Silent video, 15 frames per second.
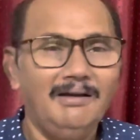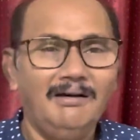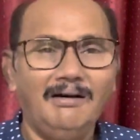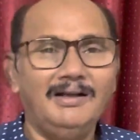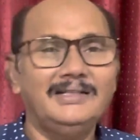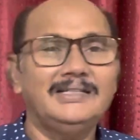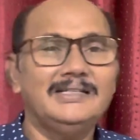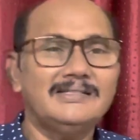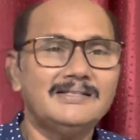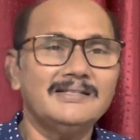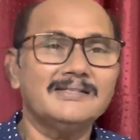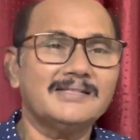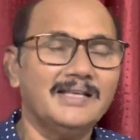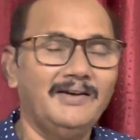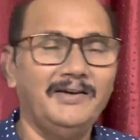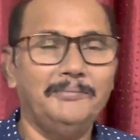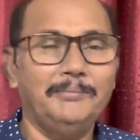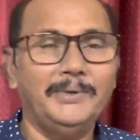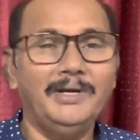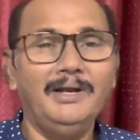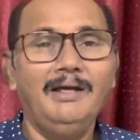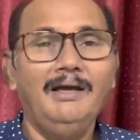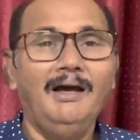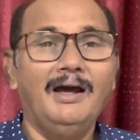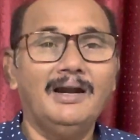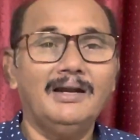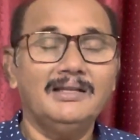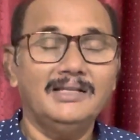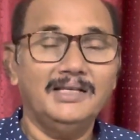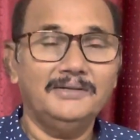All these things have happened
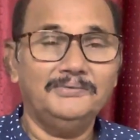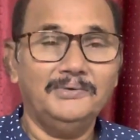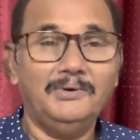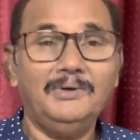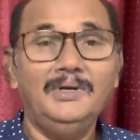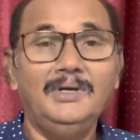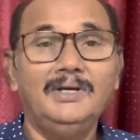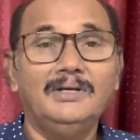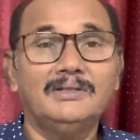and therefore,